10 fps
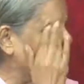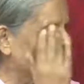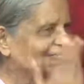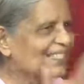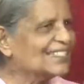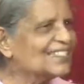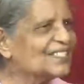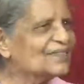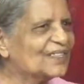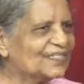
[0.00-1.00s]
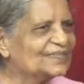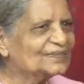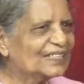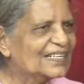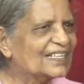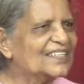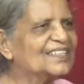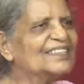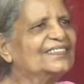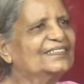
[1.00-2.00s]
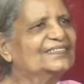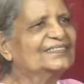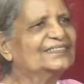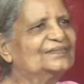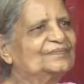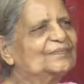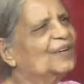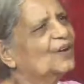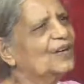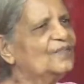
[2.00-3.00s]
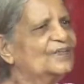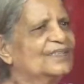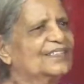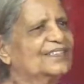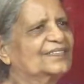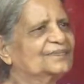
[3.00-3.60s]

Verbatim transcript: so that is our condition, all of us.